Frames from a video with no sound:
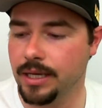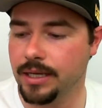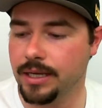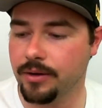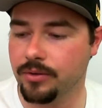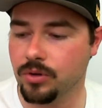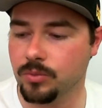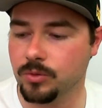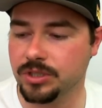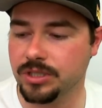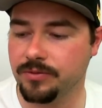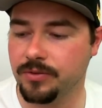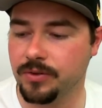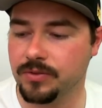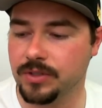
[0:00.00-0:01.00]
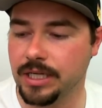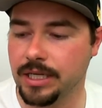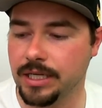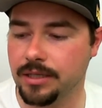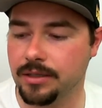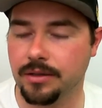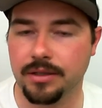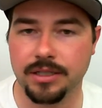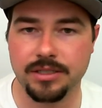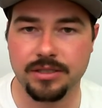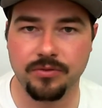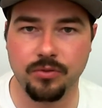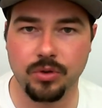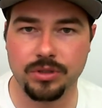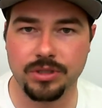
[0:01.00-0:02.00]
Now, normal C15, at least
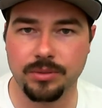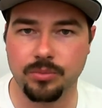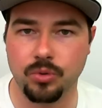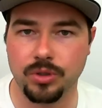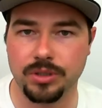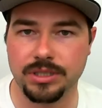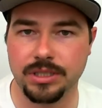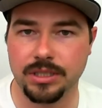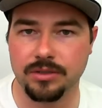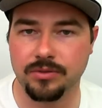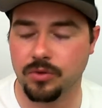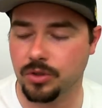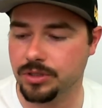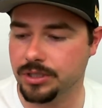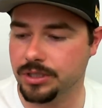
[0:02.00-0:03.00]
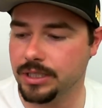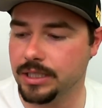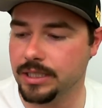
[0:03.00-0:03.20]
the 14.6 version,